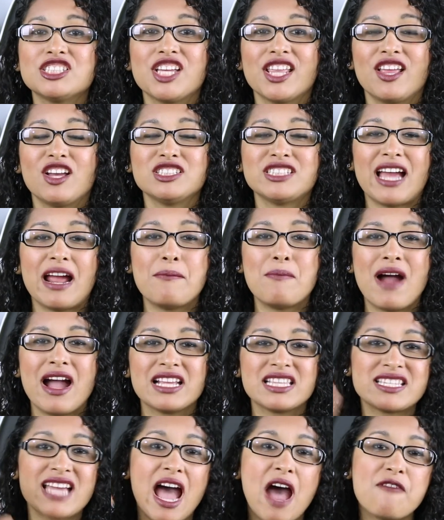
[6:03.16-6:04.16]
so those are my
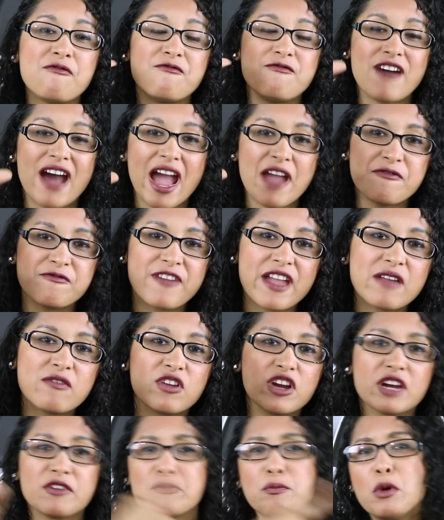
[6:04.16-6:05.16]
top 5
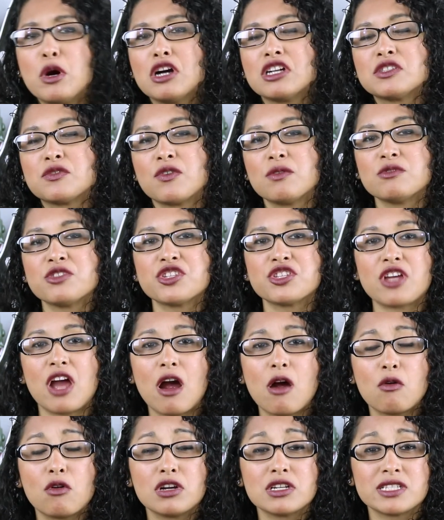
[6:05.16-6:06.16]
favorite books from
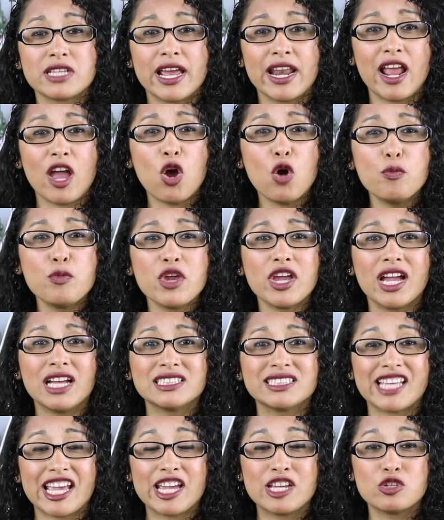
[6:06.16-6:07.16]
Star Wars, and I hope you
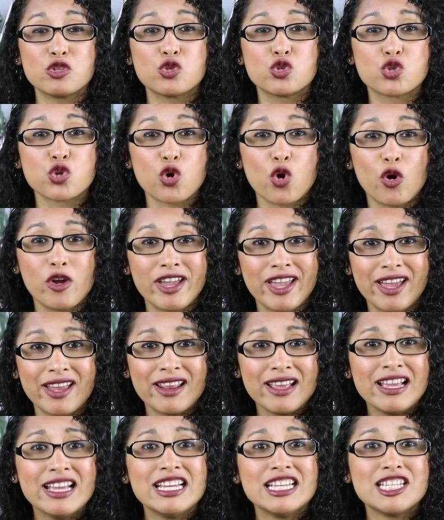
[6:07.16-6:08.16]
guys enjoy it,
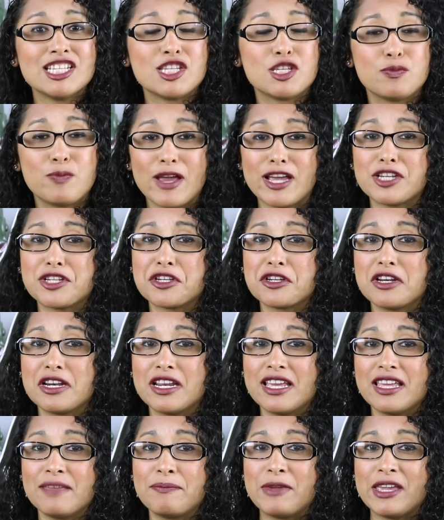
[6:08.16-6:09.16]

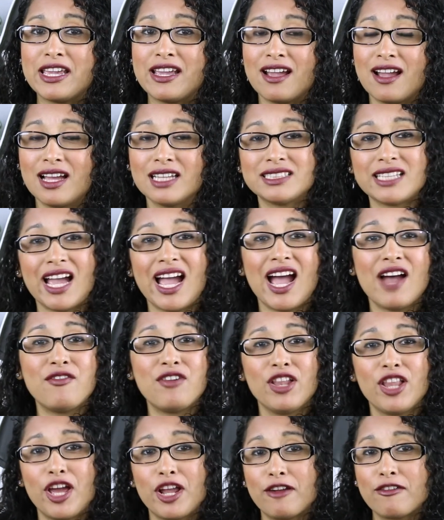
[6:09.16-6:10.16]
especially because I have
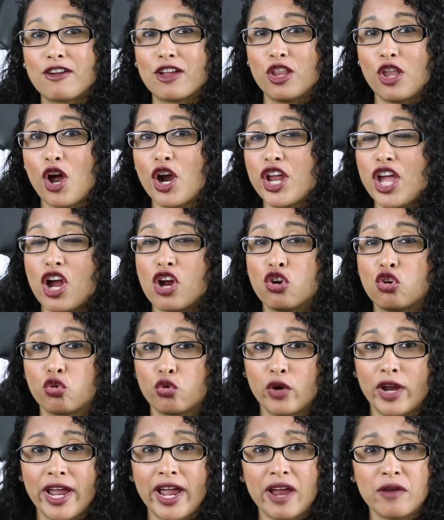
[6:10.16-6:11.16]
a lot of Claudia
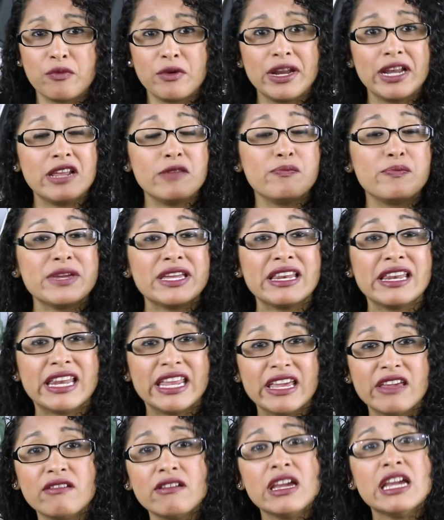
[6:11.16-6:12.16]
Gray. I really
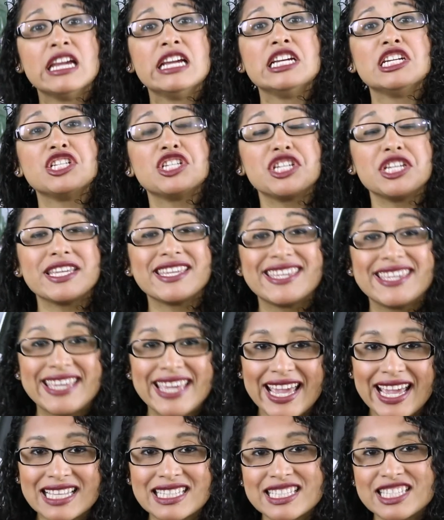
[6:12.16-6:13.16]
believe she
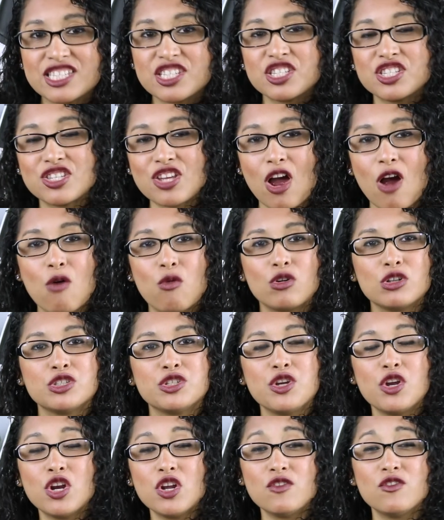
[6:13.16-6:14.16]
gets the Star Wars
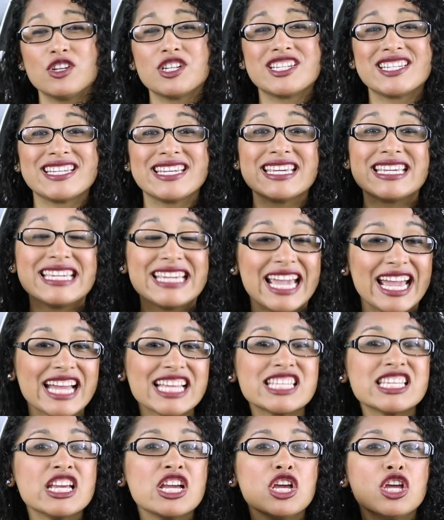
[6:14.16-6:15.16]
universe, she
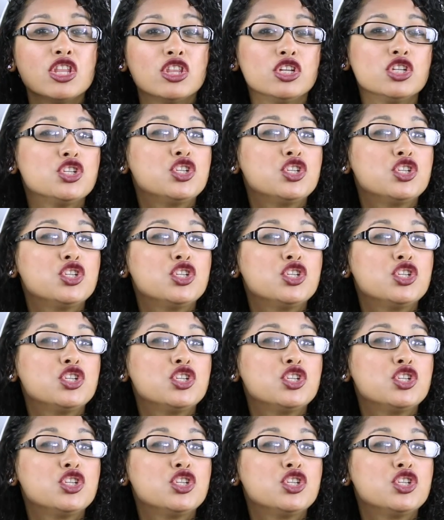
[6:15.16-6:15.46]
gets the